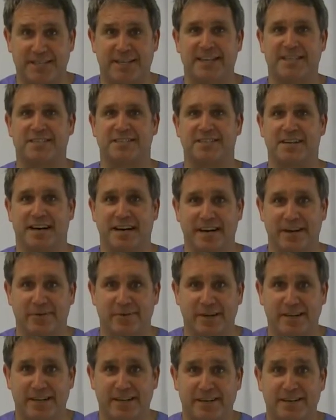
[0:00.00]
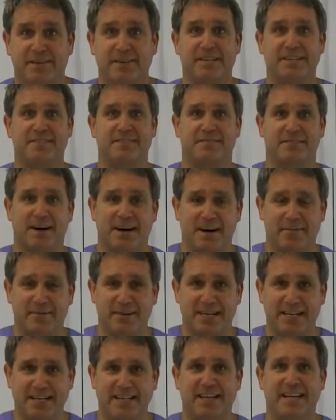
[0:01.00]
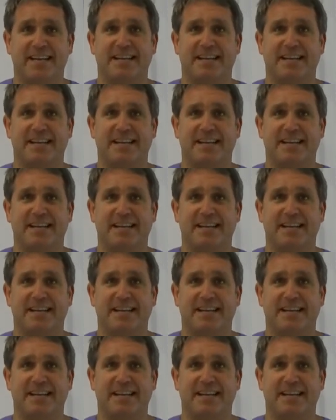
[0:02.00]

has diarrhea, is vomiting,